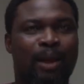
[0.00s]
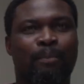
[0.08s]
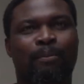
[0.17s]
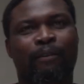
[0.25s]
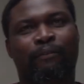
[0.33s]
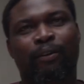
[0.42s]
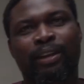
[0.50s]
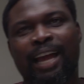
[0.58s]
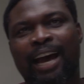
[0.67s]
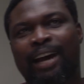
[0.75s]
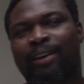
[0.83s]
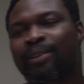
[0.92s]
but for
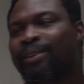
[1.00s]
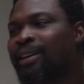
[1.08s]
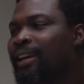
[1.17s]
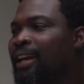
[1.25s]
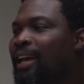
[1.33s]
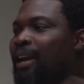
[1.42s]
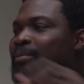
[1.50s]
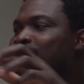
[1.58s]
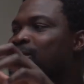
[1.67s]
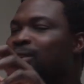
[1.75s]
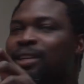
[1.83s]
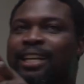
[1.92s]
now I'm
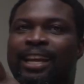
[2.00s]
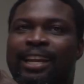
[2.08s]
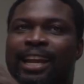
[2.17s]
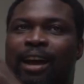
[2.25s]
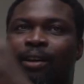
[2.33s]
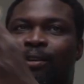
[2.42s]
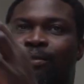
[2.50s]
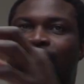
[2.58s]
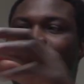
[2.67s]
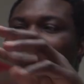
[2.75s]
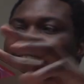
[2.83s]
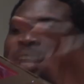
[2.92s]
just gonna get it out of the
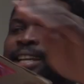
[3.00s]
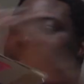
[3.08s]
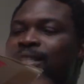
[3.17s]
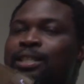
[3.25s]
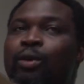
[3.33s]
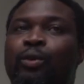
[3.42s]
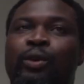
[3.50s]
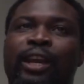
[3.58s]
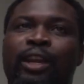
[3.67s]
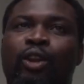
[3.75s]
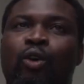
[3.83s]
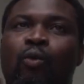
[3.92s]
case so you
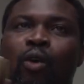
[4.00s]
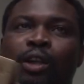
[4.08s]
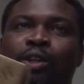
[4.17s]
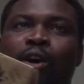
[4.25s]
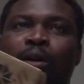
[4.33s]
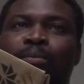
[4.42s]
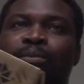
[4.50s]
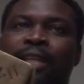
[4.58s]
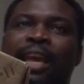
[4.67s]
can know what comes